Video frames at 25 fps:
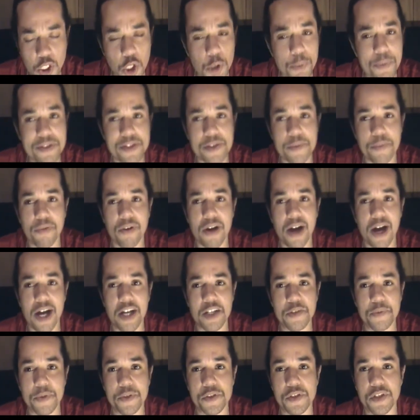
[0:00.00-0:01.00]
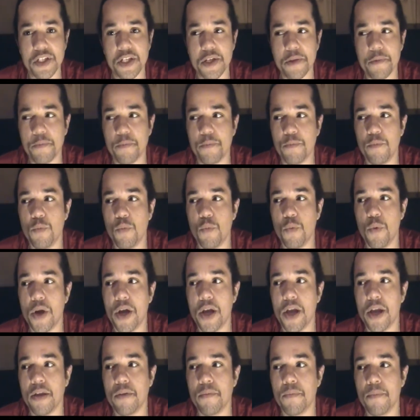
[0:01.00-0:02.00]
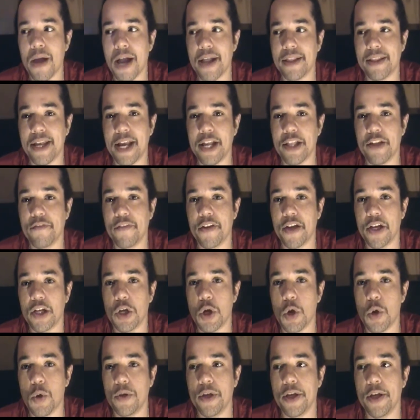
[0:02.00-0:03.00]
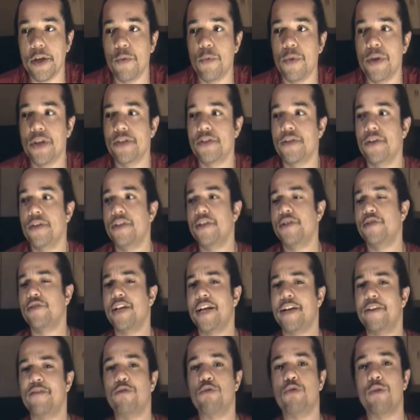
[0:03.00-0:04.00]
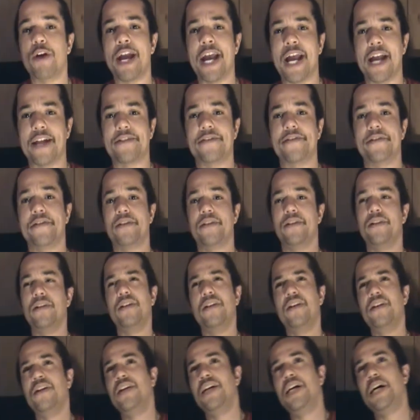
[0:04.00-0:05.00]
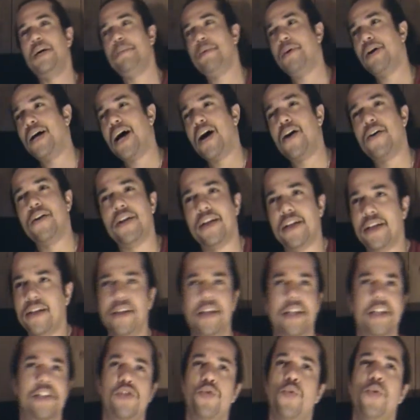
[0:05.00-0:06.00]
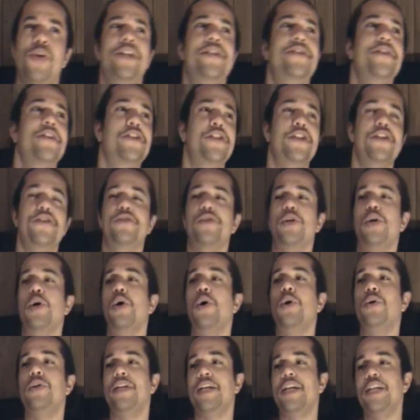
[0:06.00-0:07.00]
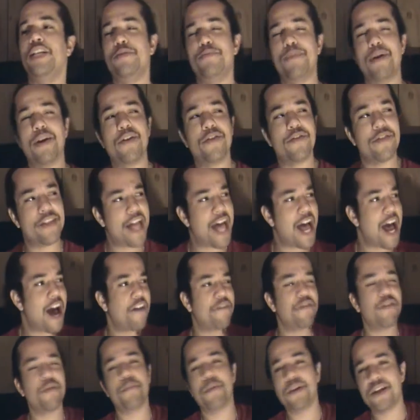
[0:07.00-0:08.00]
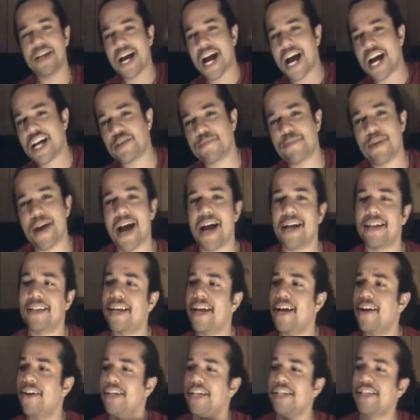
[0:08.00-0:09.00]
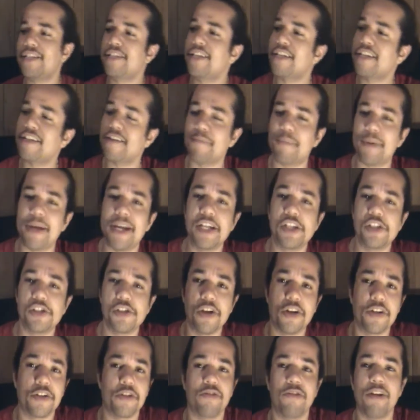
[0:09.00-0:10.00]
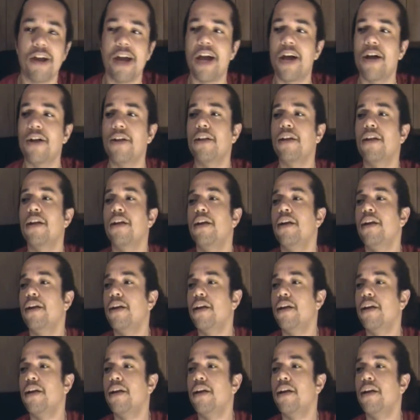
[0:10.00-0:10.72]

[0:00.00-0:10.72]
little bit surprised, especially when at the end of it, Cody went into this like rant about how he's 26 years old and he's better than half the guys back there. And he's sick of being jerked around.